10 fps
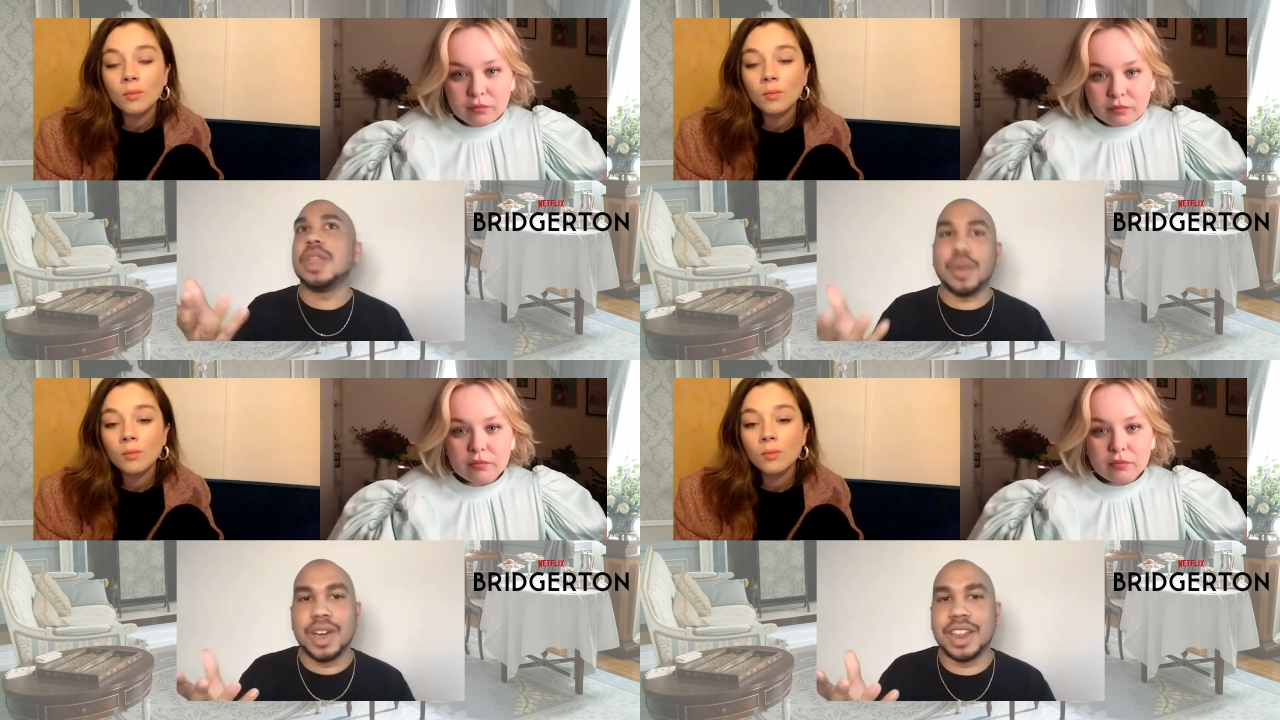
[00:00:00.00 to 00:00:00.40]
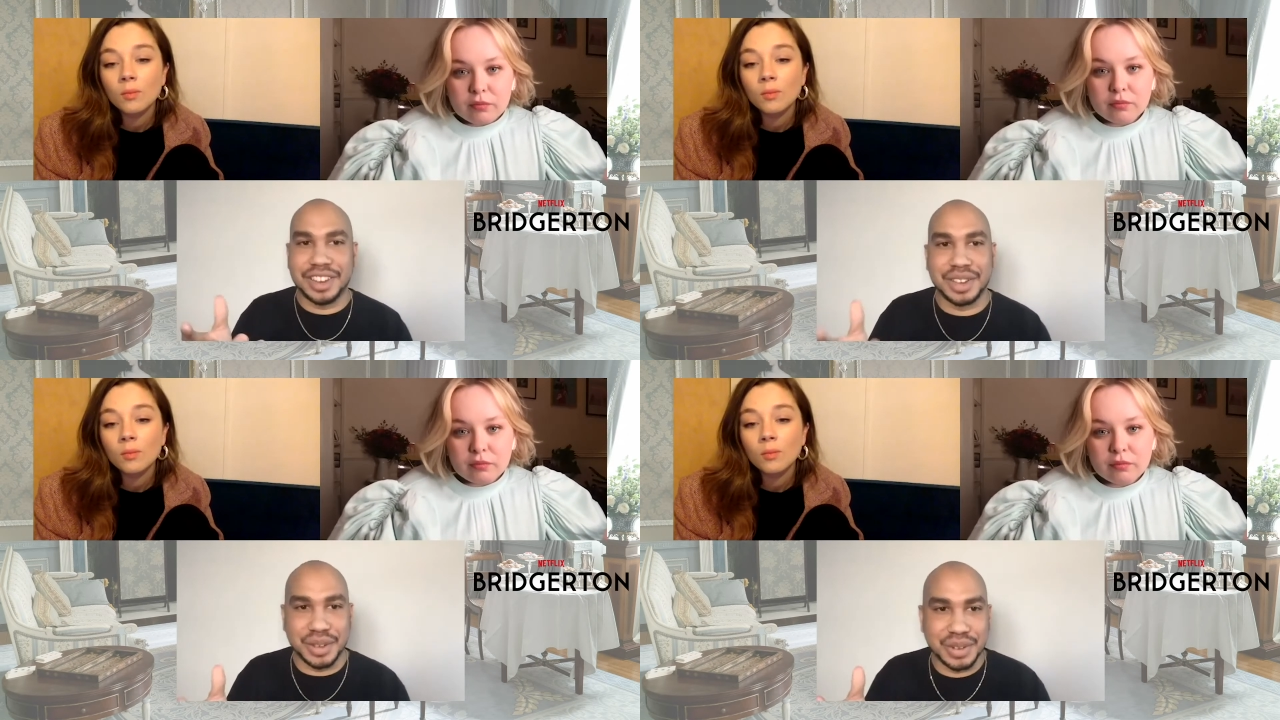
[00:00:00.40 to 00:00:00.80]
Speaker 1: want
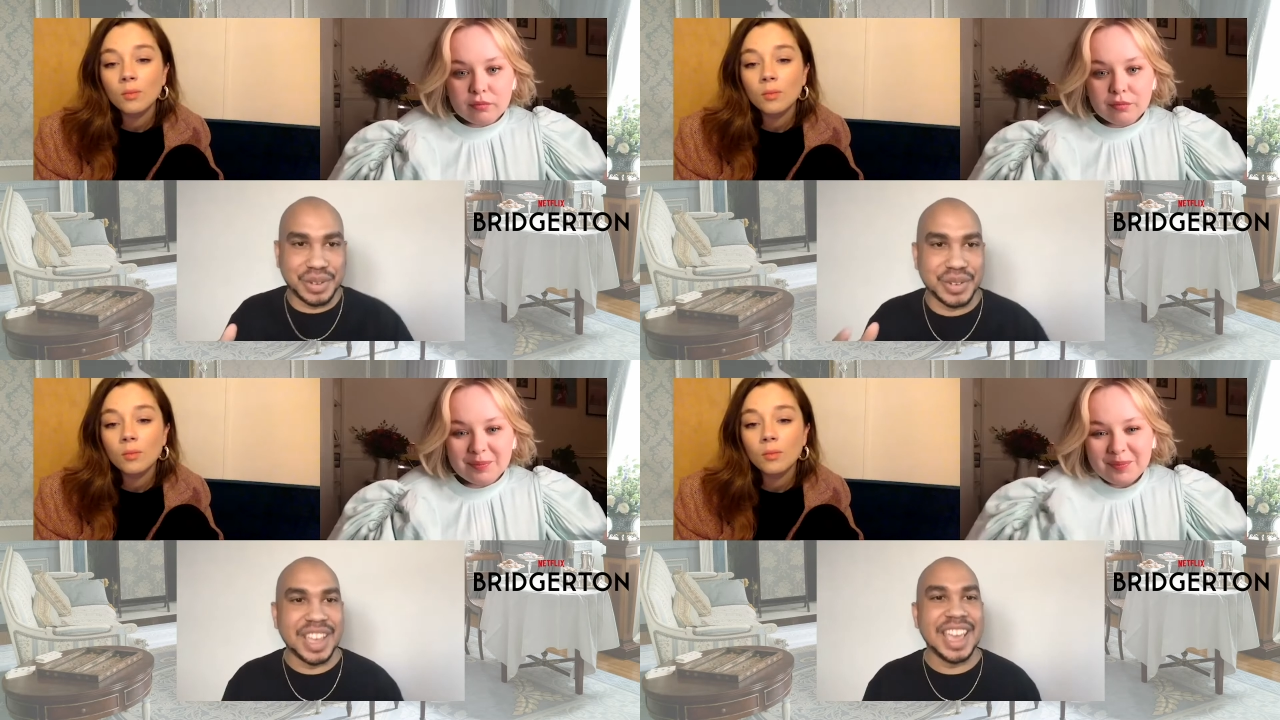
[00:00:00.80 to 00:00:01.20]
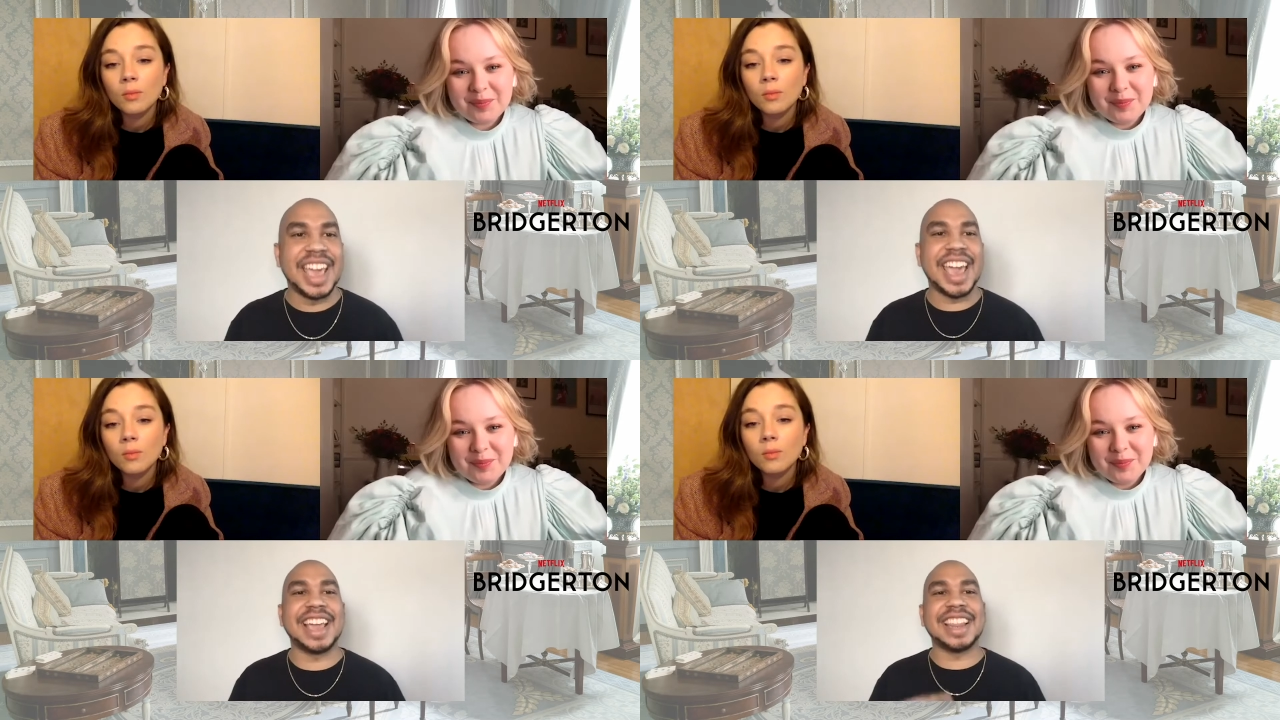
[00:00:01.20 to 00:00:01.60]
to do
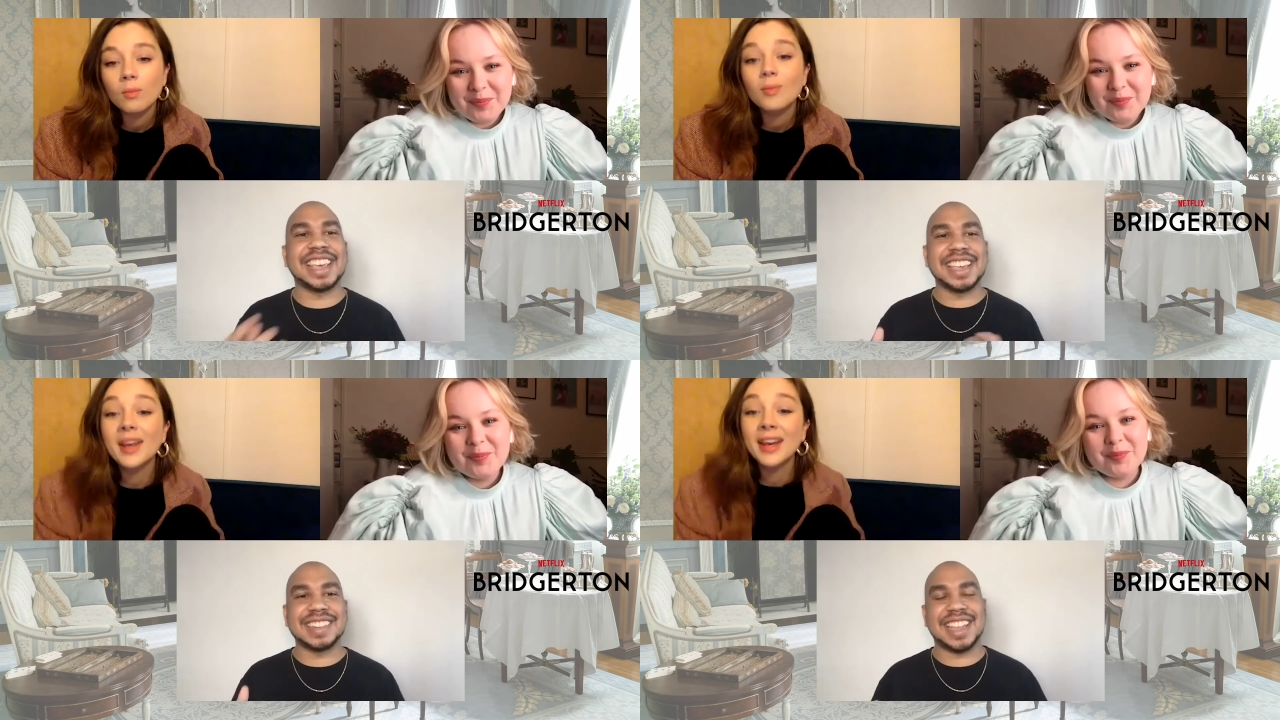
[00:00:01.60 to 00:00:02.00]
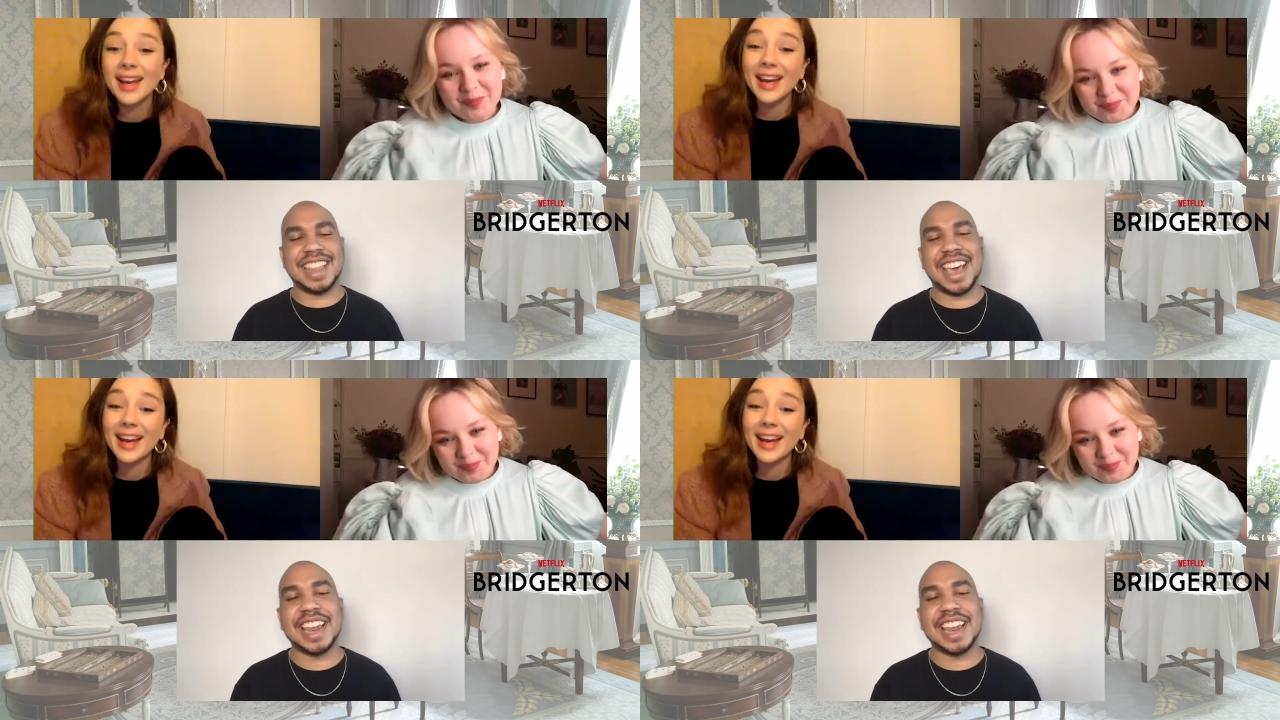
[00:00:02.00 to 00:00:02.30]
and things like that.